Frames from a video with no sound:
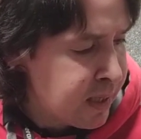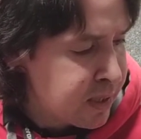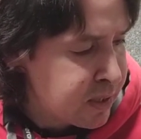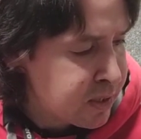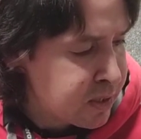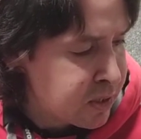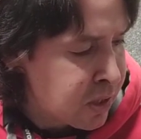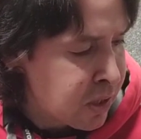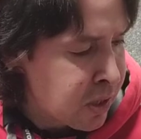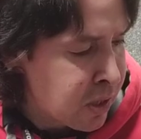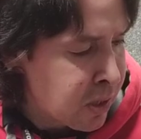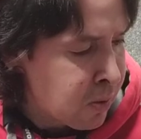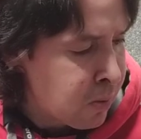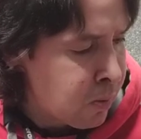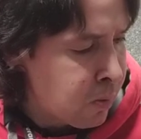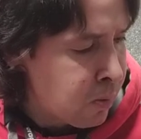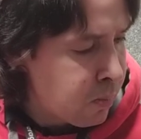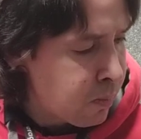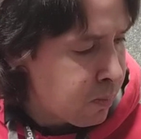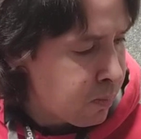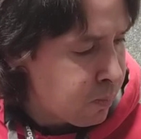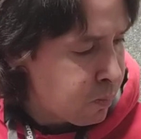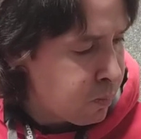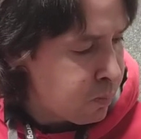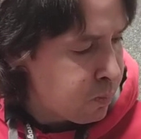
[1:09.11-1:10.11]
So
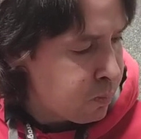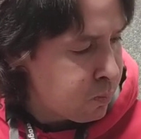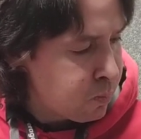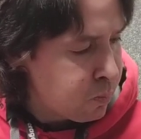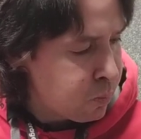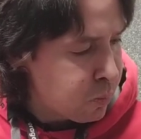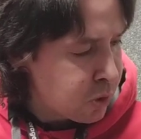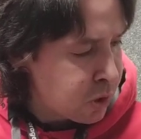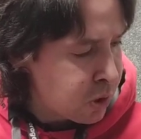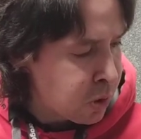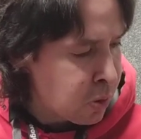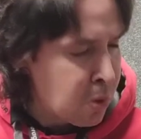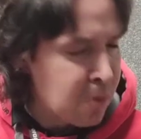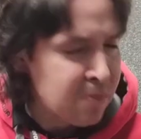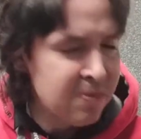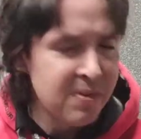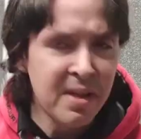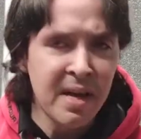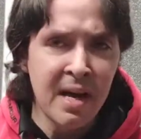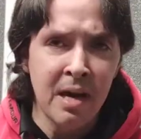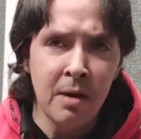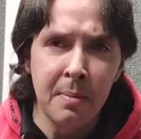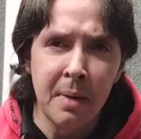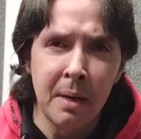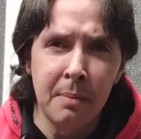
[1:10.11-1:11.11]
we'll go over
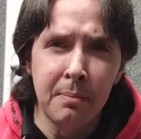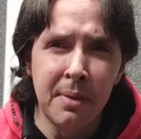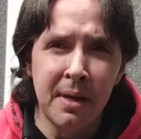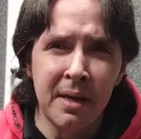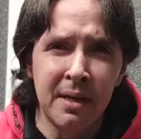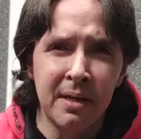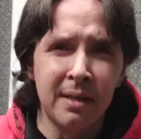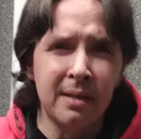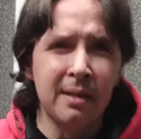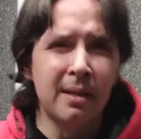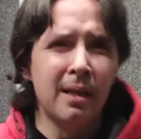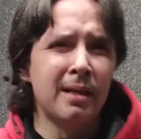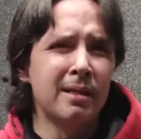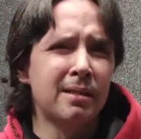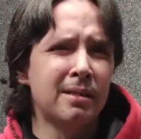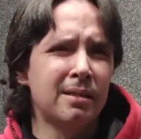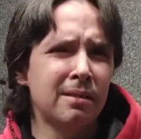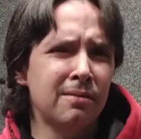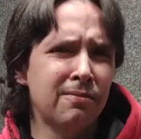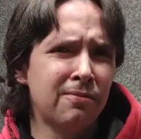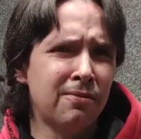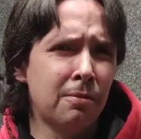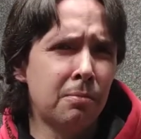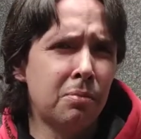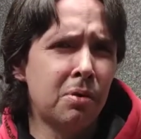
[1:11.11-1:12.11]
that in my bending
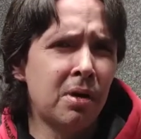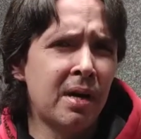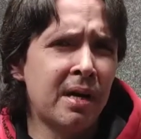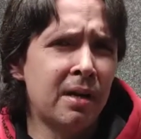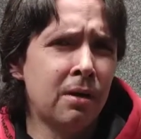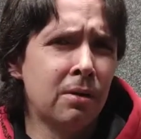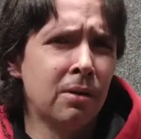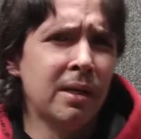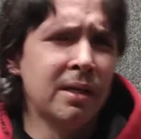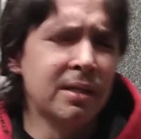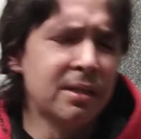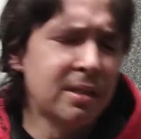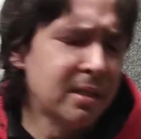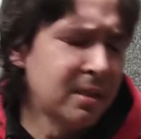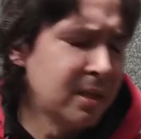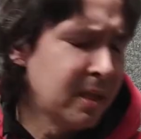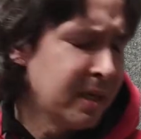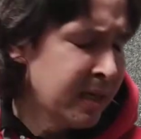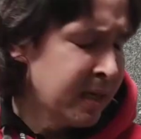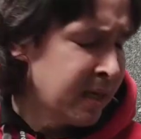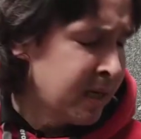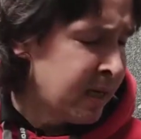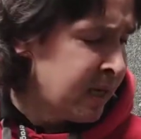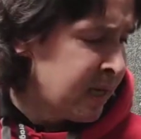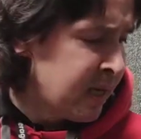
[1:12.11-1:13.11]
lesson, vibrato lesson
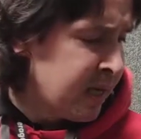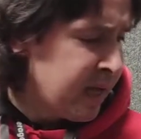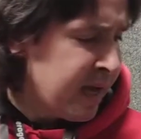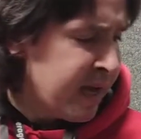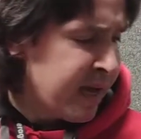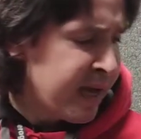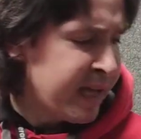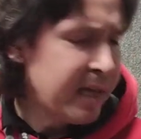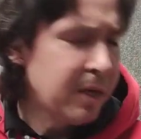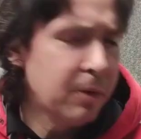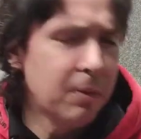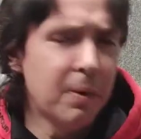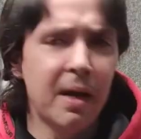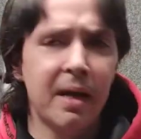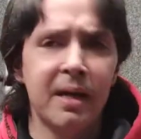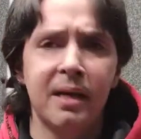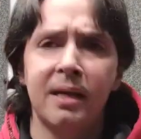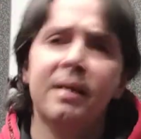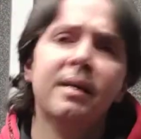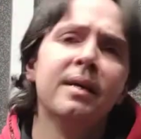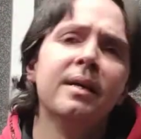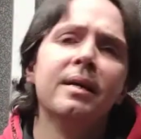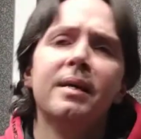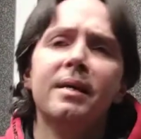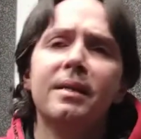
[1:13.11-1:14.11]
later.
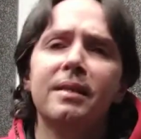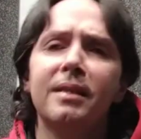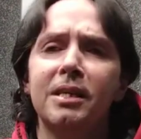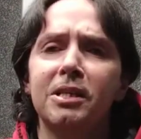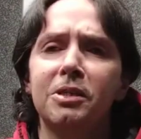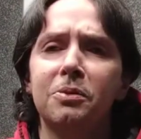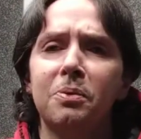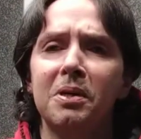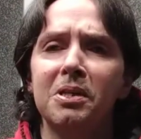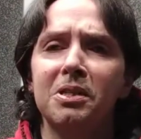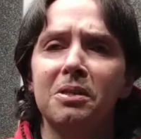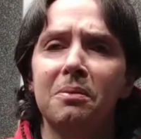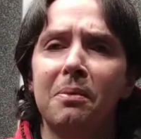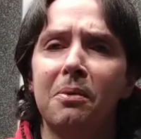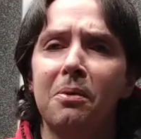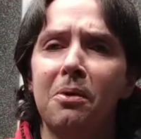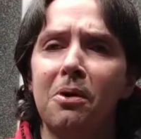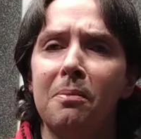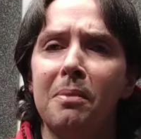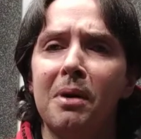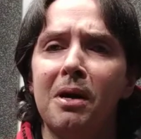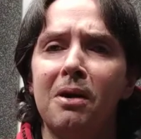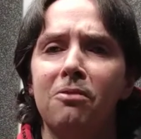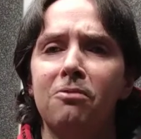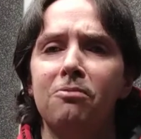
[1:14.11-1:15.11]
Anyway, this one's more
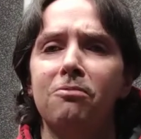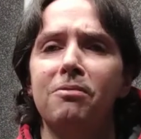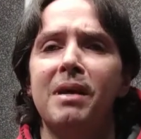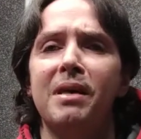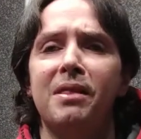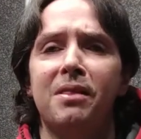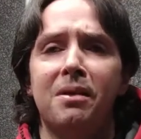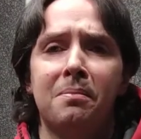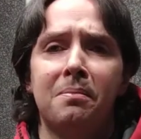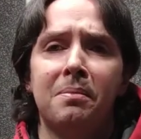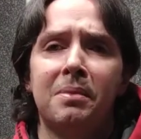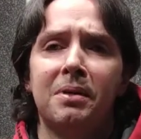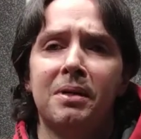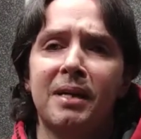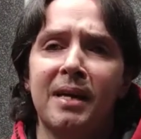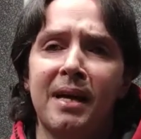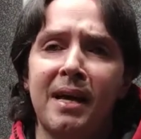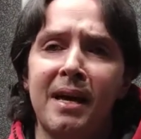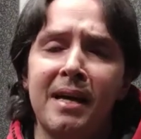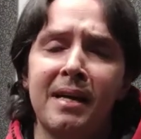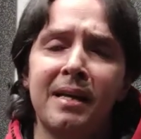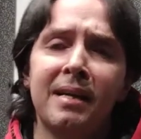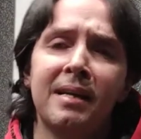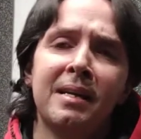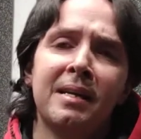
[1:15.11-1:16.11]
about rhythm,
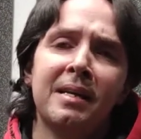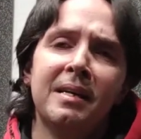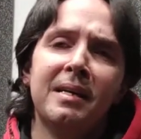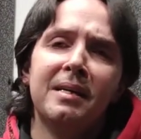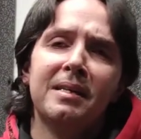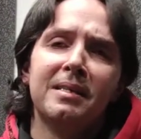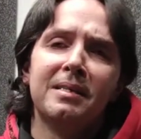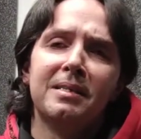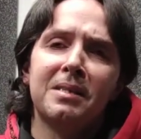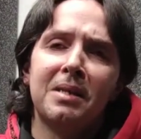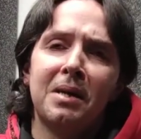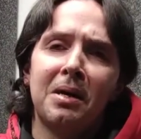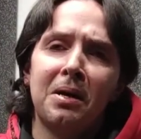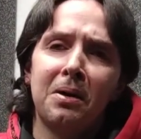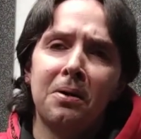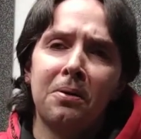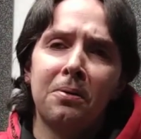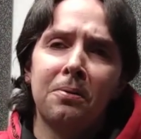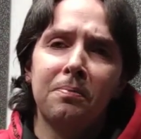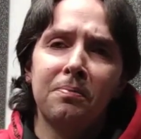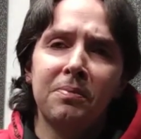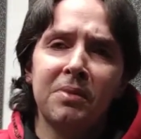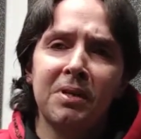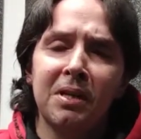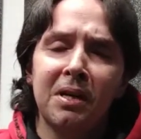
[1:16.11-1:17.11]
okay?
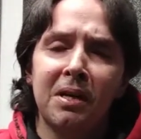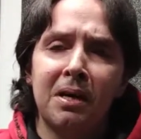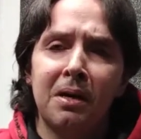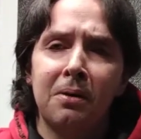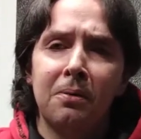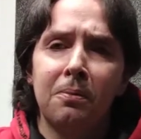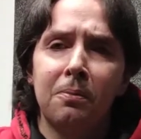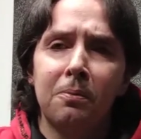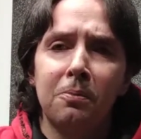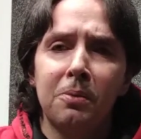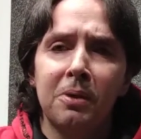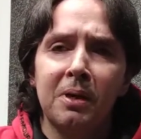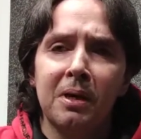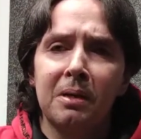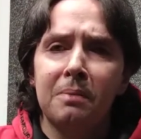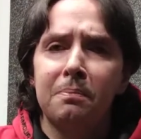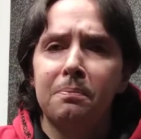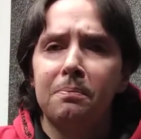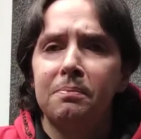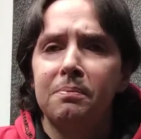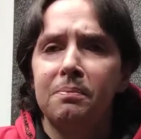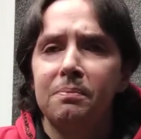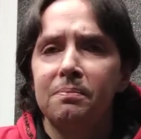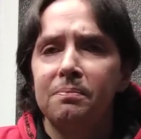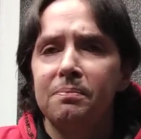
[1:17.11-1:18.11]
So, we're going to,
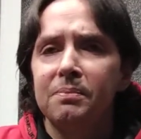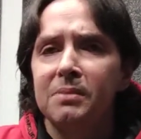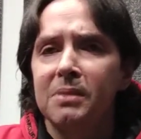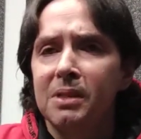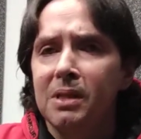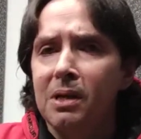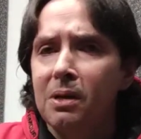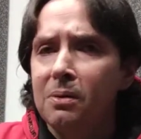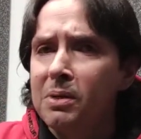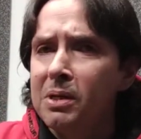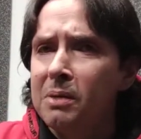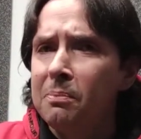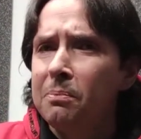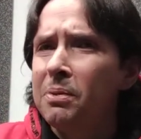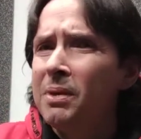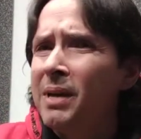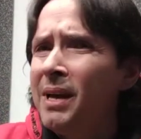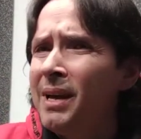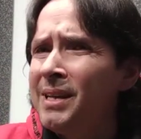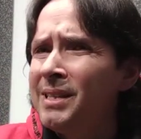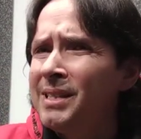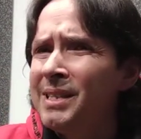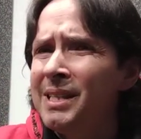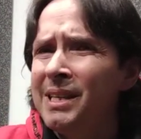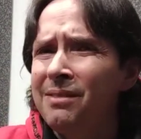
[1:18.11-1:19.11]
when you
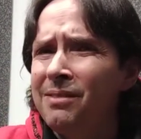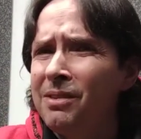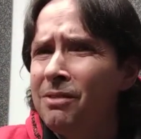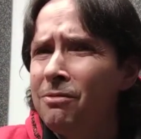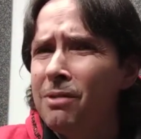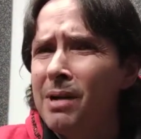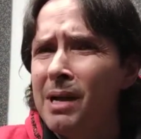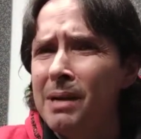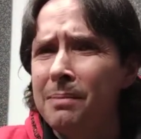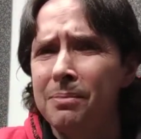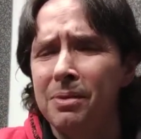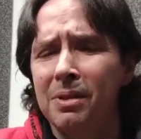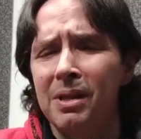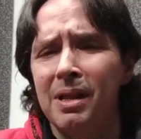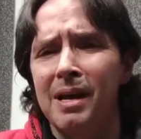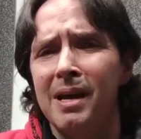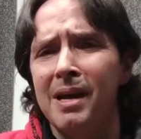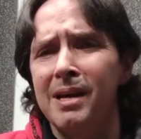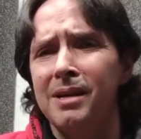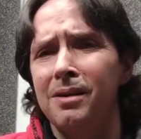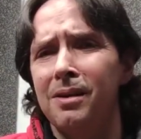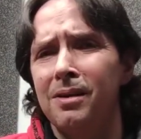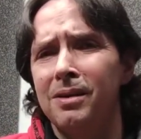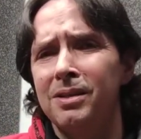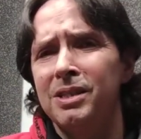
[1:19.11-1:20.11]
hear Stevie Ray
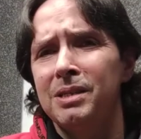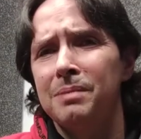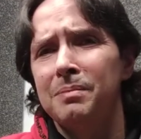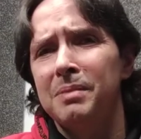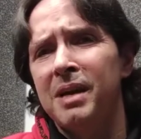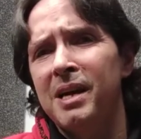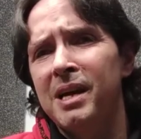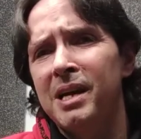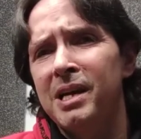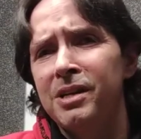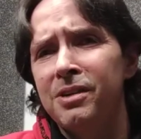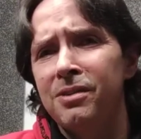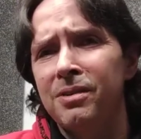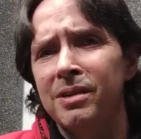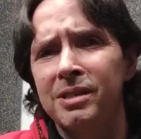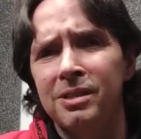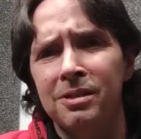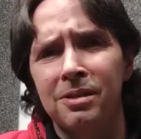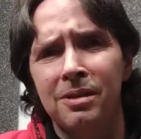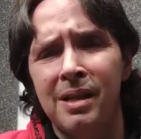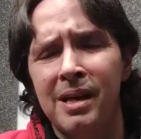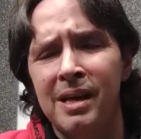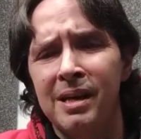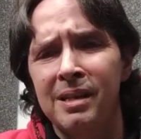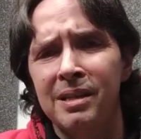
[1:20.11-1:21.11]
play or Jimi Hendrix
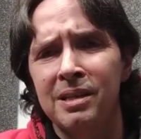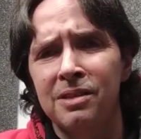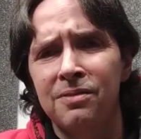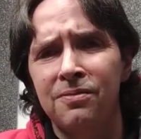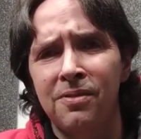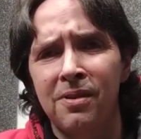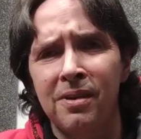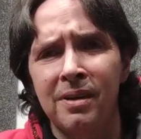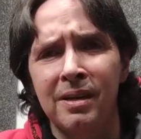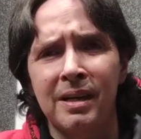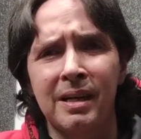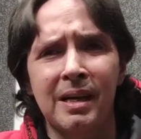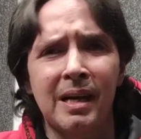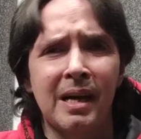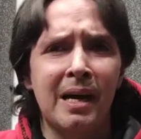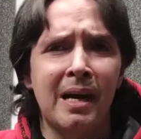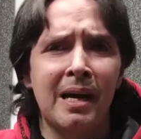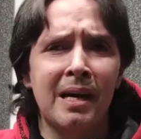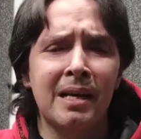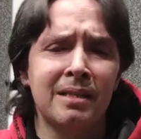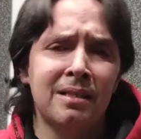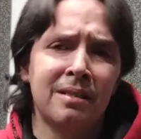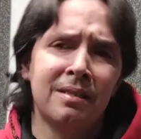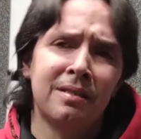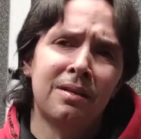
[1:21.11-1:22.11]
or a lot of these funk
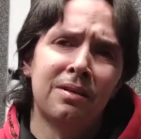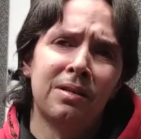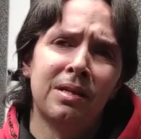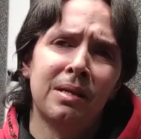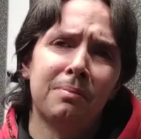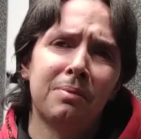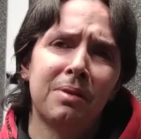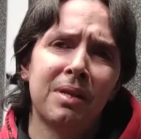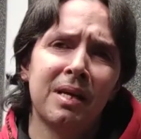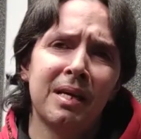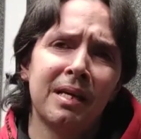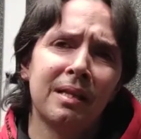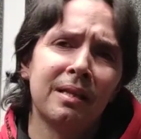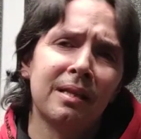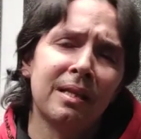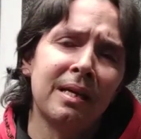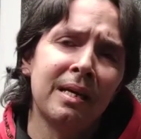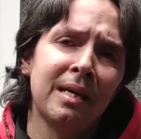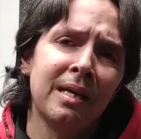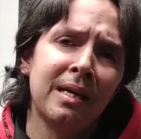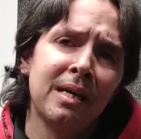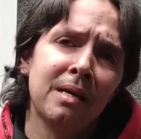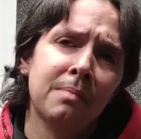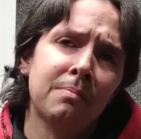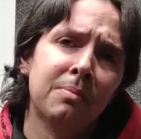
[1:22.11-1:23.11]
guys, they're playing
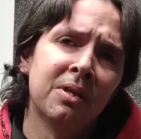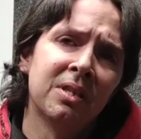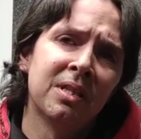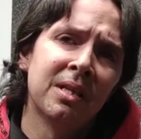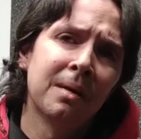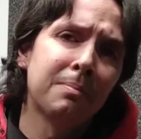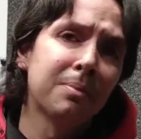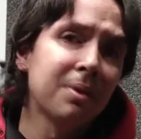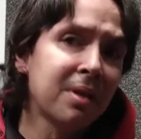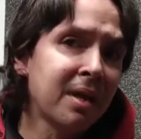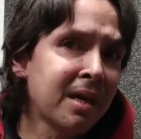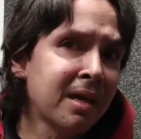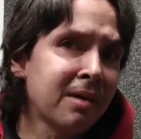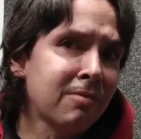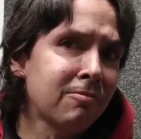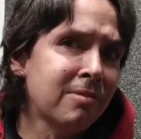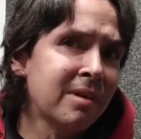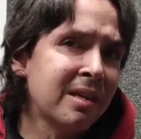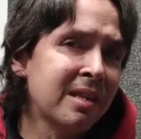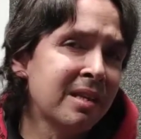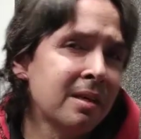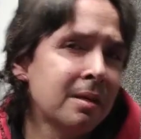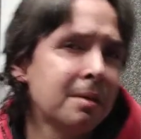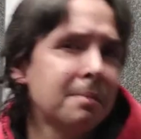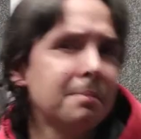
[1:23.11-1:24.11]
lead, but they're playing
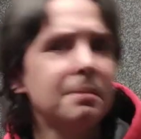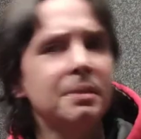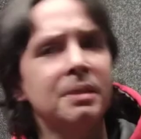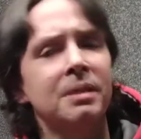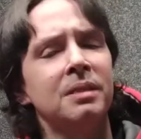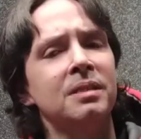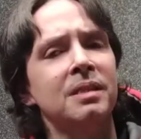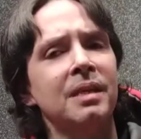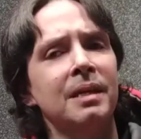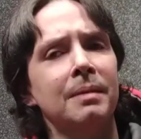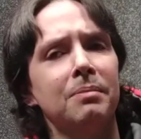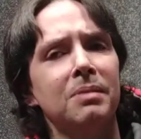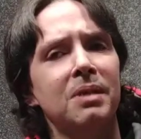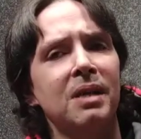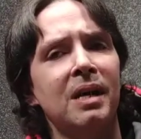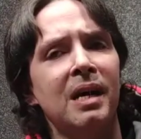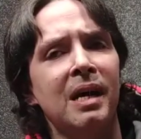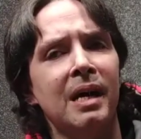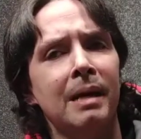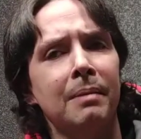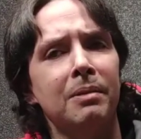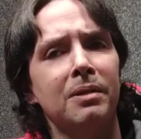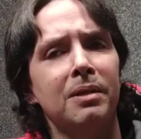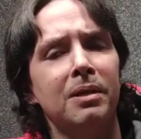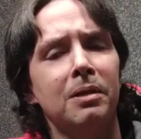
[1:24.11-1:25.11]
rhythm at the same
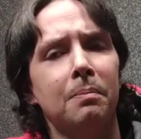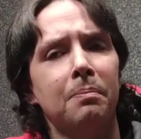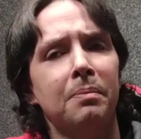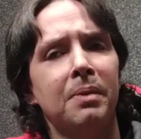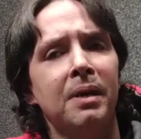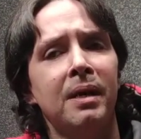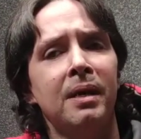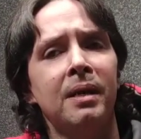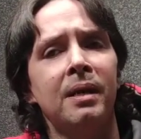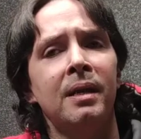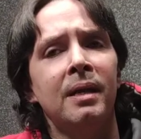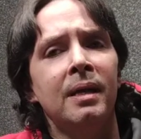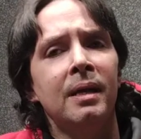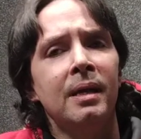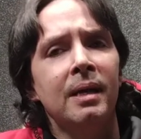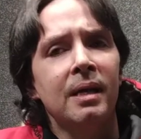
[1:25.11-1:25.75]
time a little bit.